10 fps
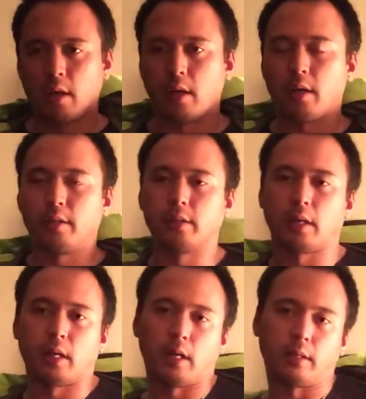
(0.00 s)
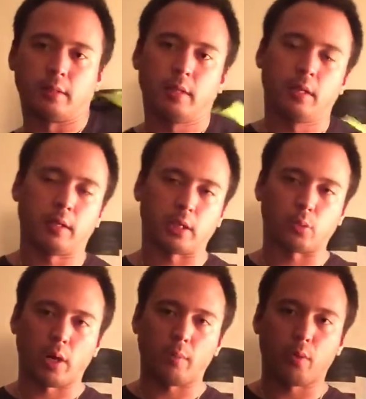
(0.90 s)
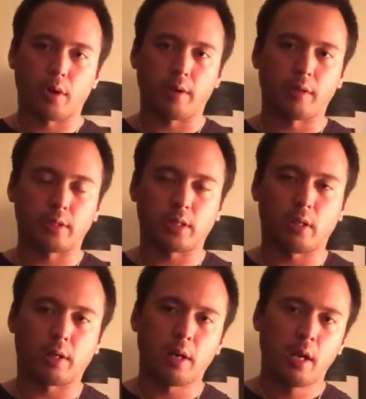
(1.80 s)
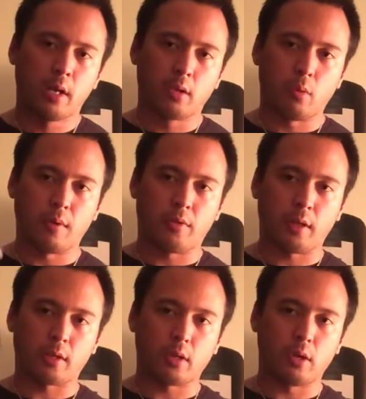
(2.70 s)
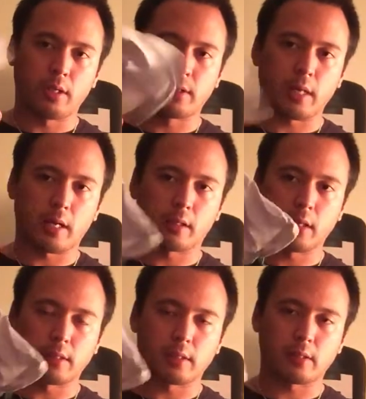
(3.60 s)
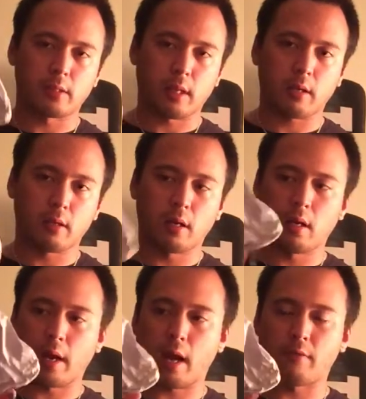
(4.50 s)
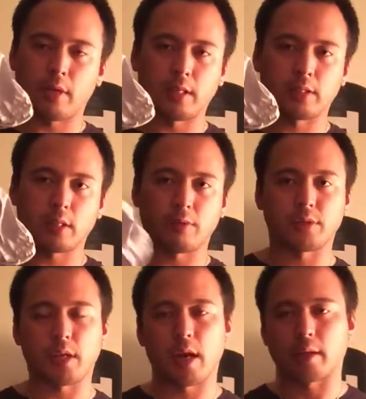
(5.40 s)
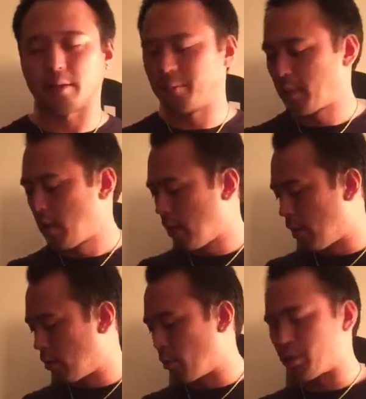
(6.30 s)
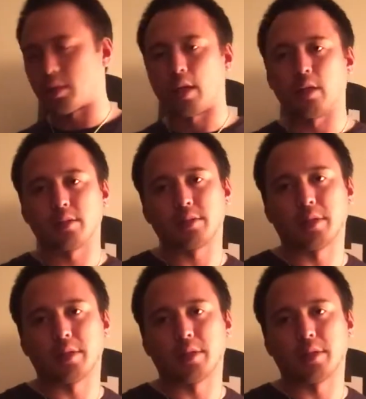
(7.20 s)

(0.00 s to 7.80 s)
and that's why I bought it in this color. The one thing though is that it does have a stuff sack, in which case